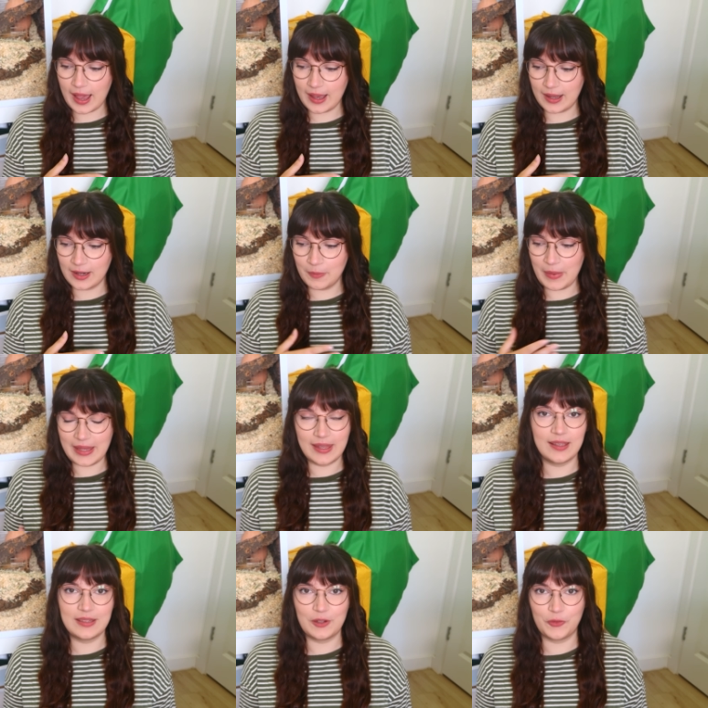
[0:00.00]
and
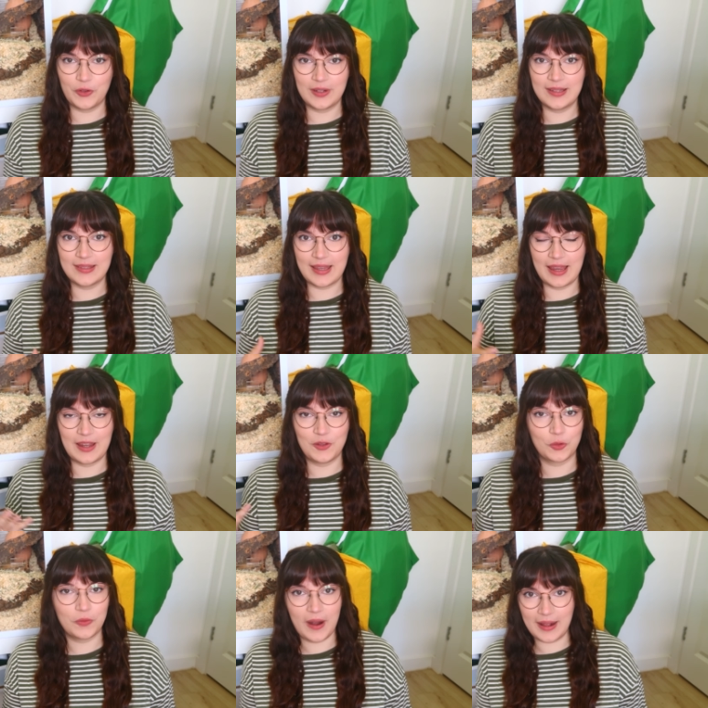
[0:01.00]
making a difference in
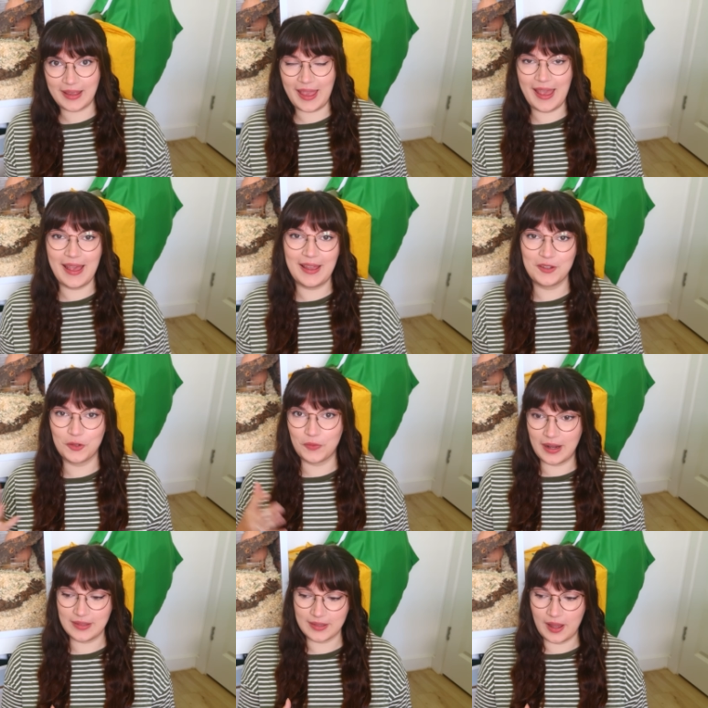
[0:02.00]
your rat care and your
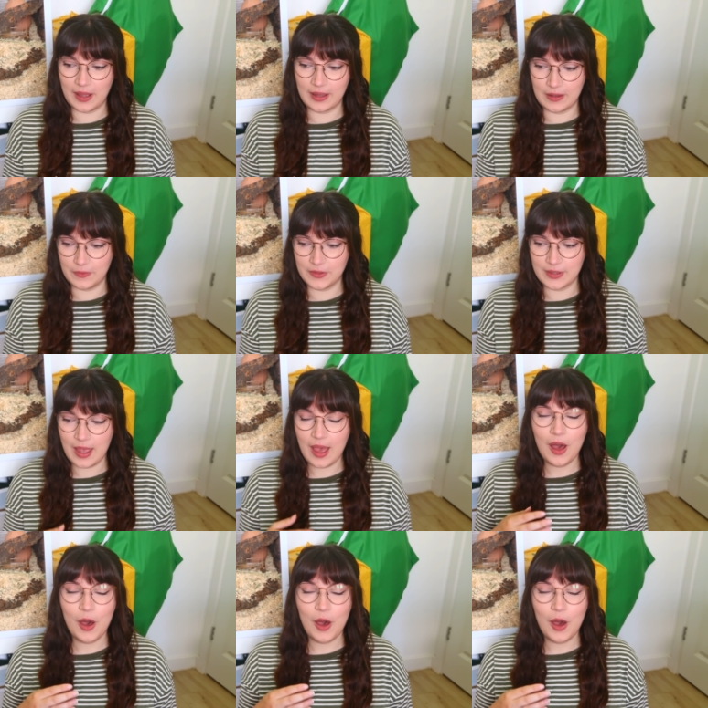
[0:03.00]
rats' lives.